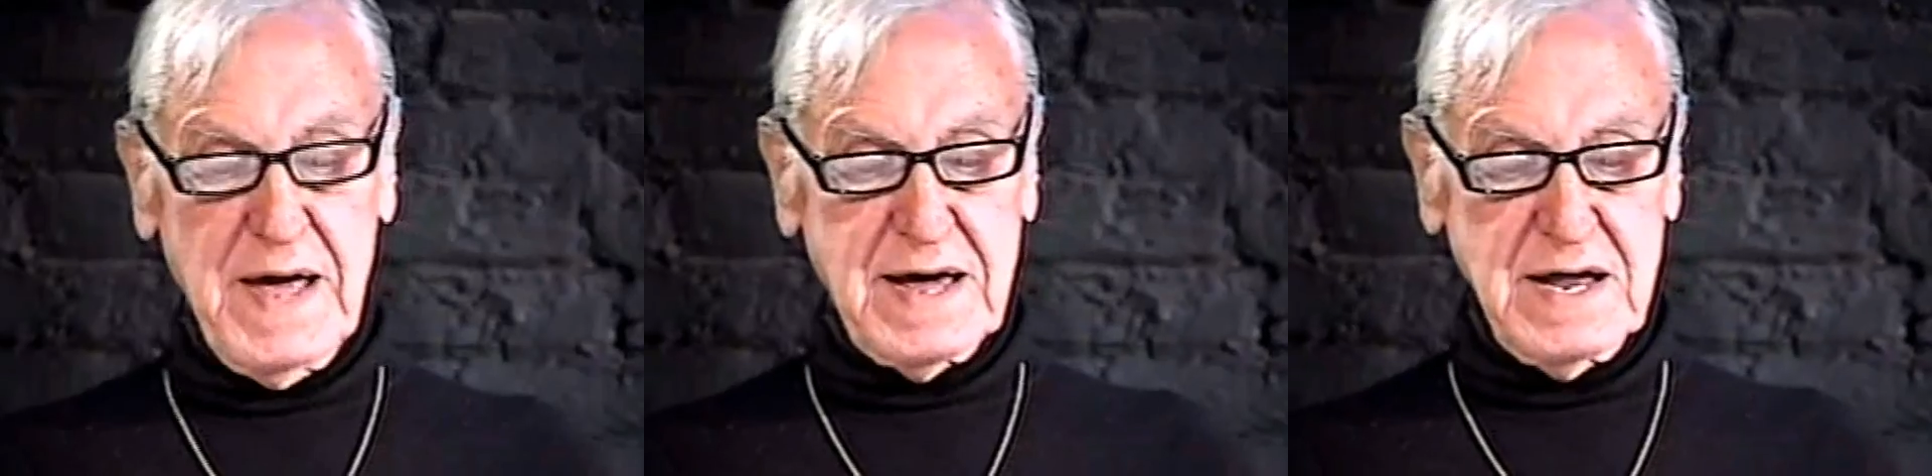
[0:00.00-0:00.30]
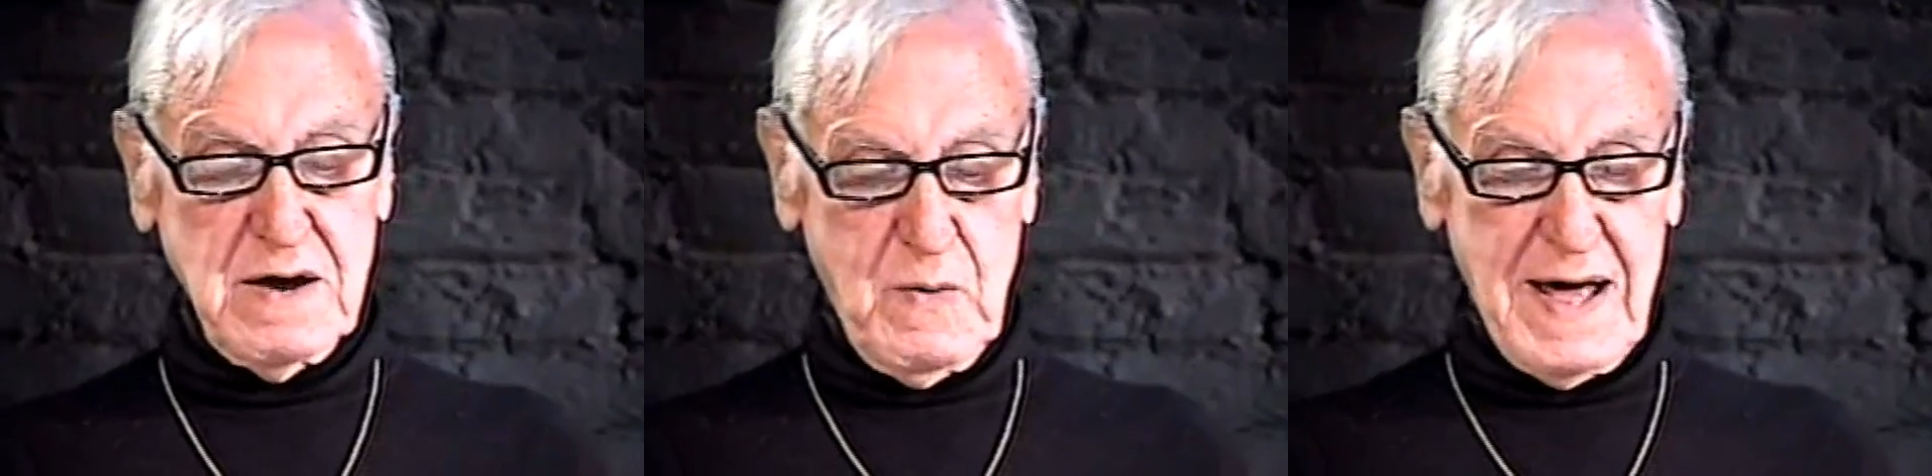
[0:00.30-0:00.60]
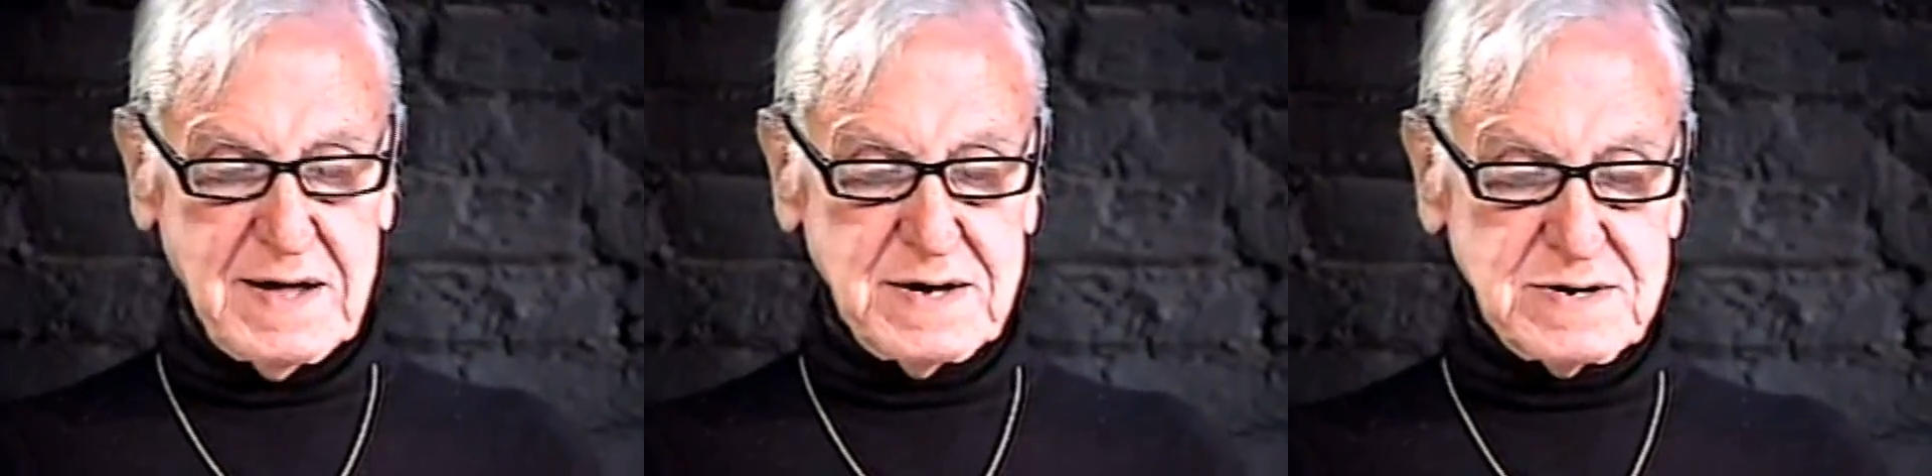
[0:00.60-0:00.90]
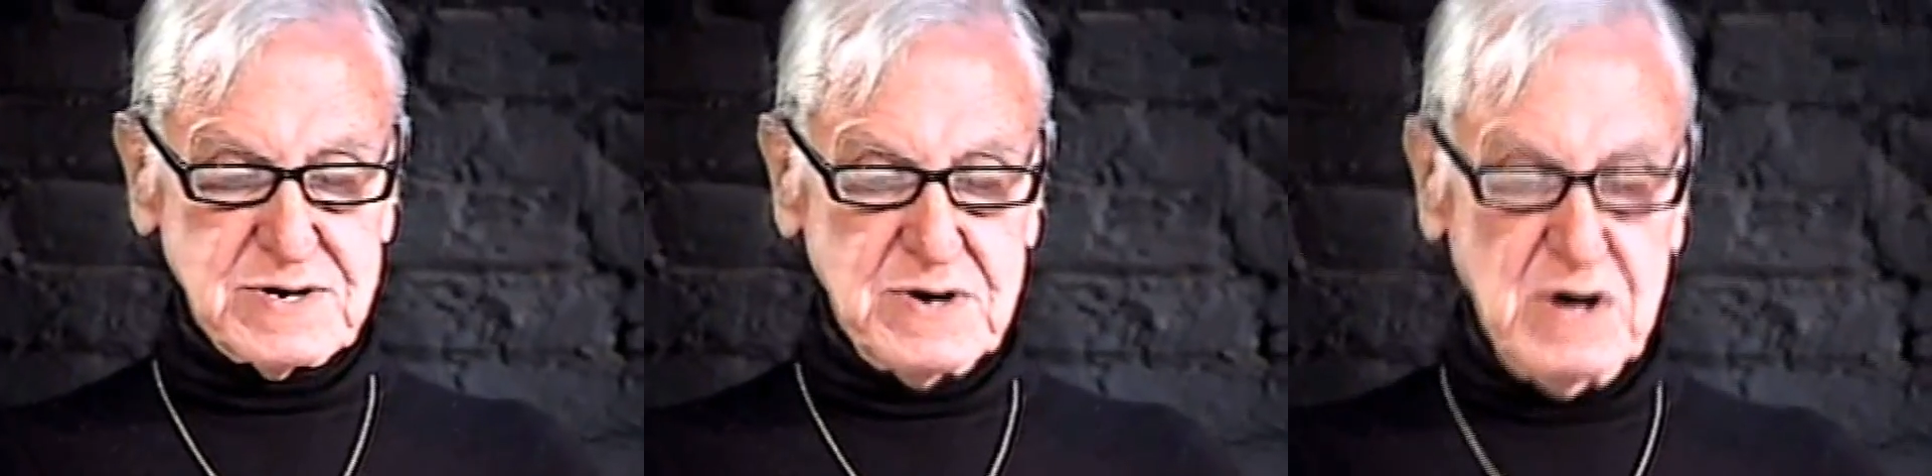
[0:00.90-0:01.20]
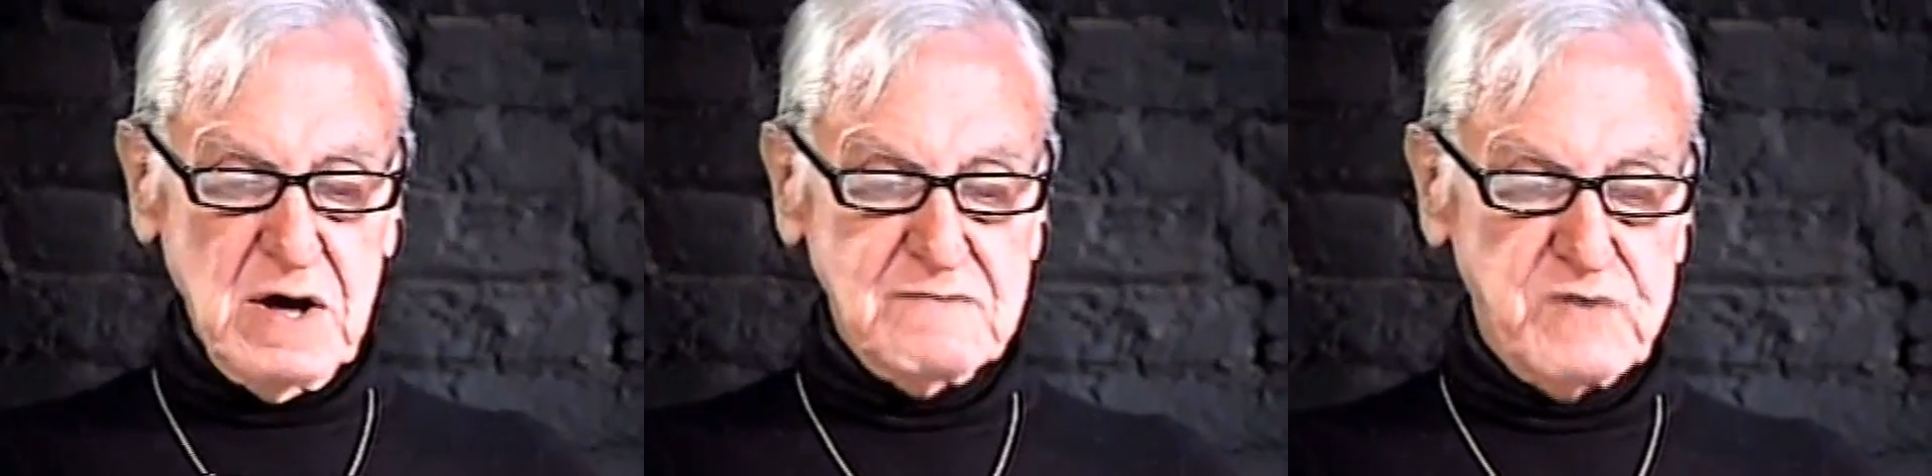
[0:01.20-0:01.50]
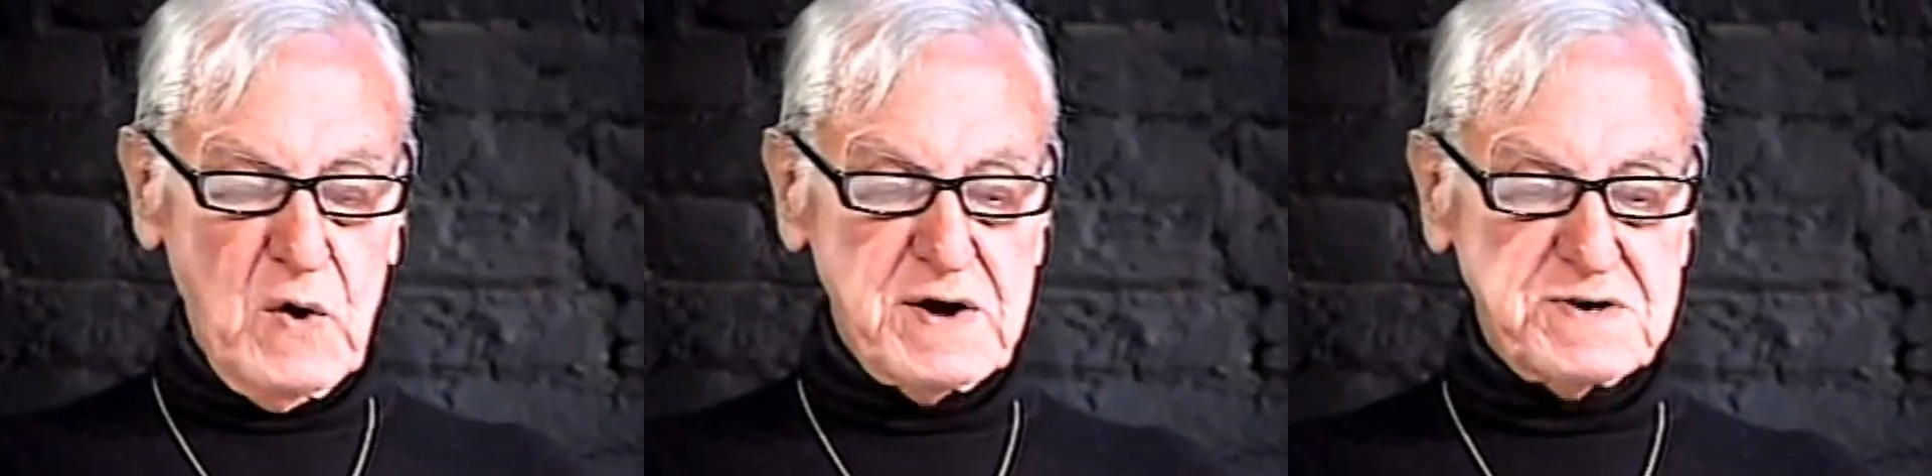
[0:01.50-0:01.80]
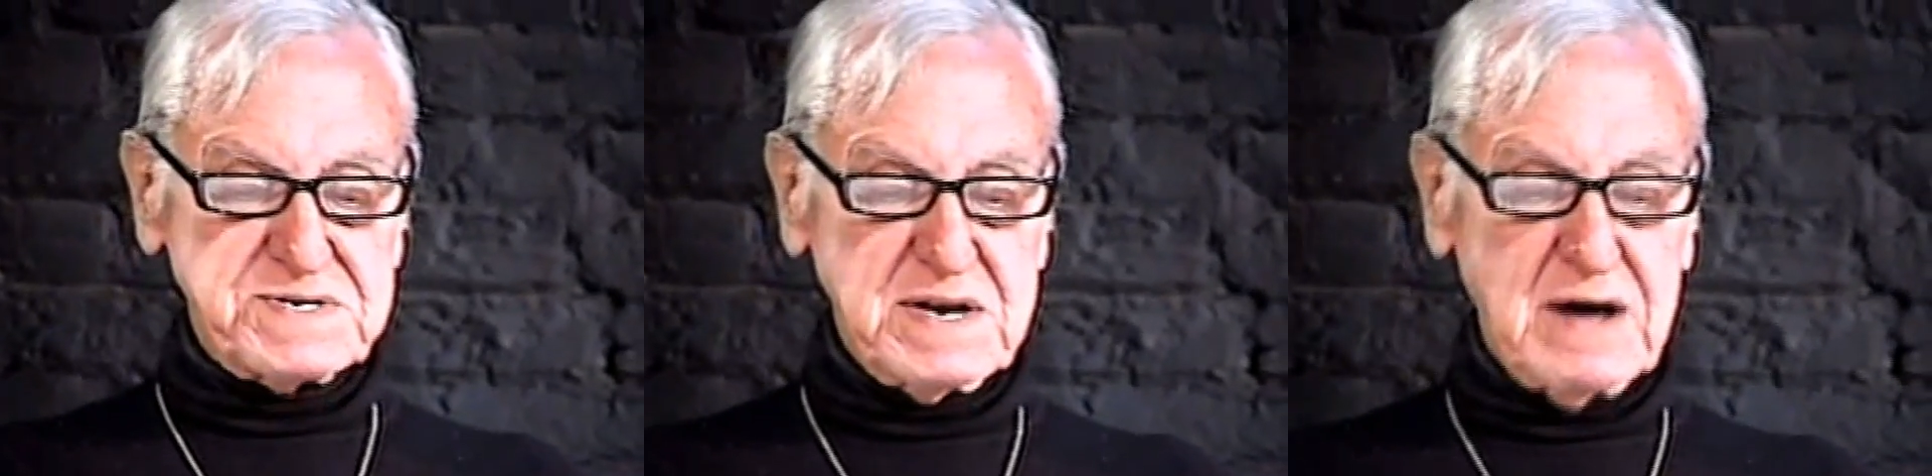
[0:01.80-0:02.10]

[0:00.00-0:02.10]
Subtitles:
weekend awakened. Warriors